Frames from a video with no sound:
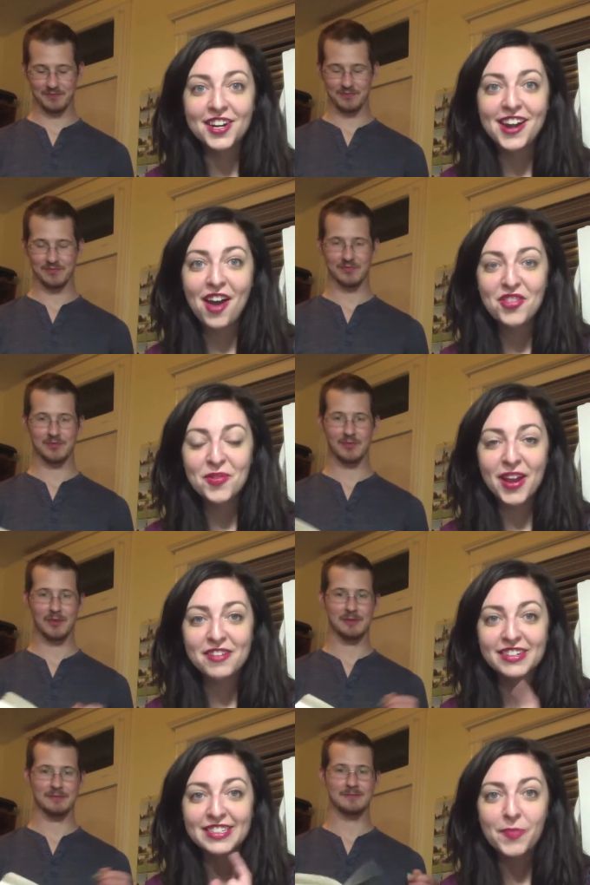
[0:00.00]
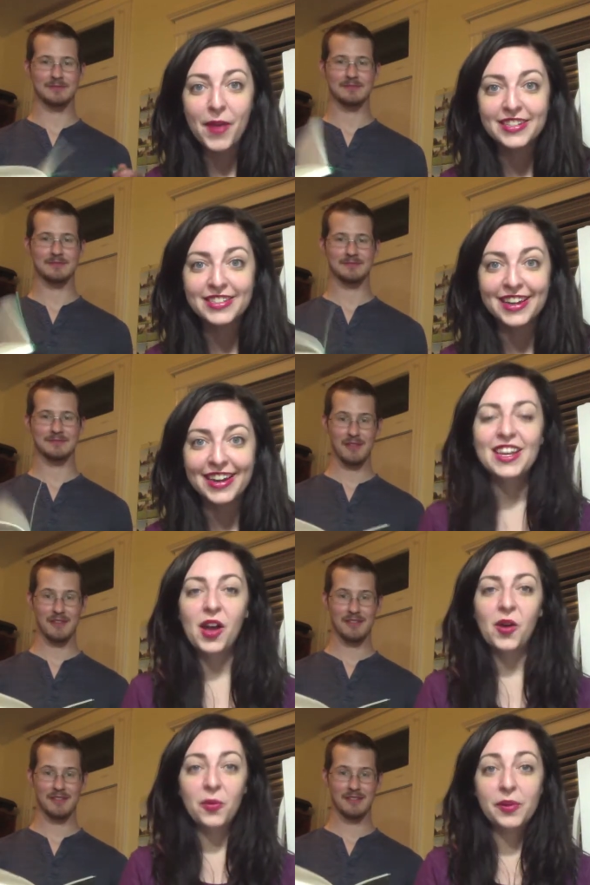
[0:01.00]
Speaker 1: out the way you expected it.
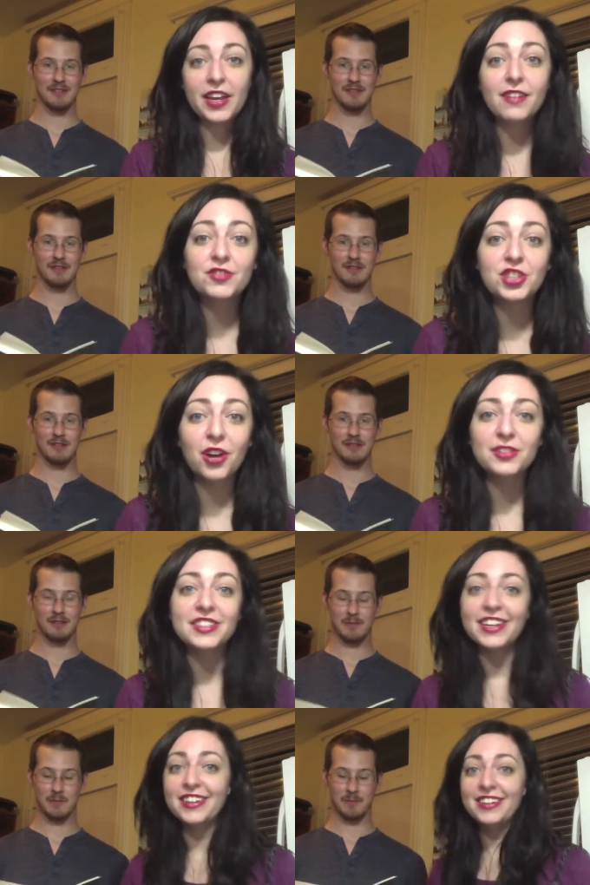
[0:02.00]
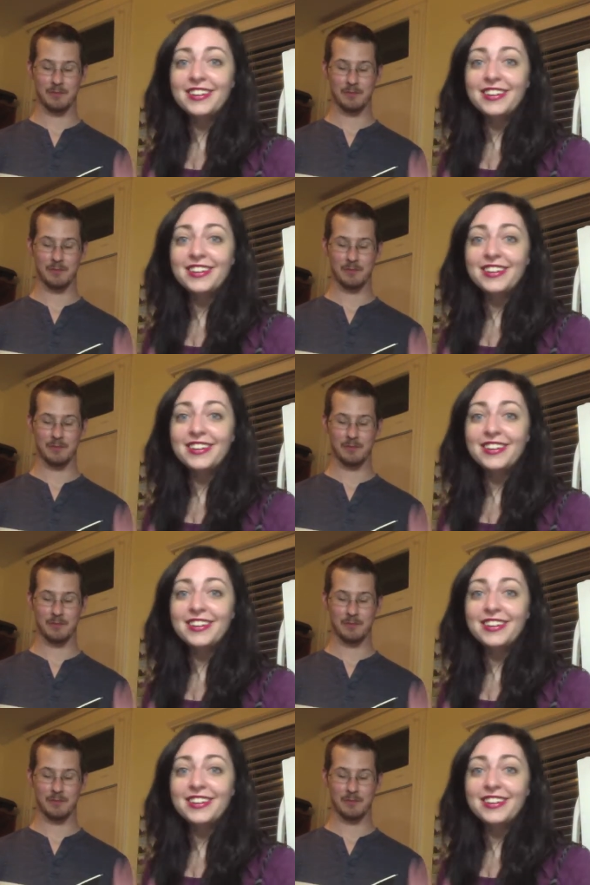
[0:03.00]
We have chosen...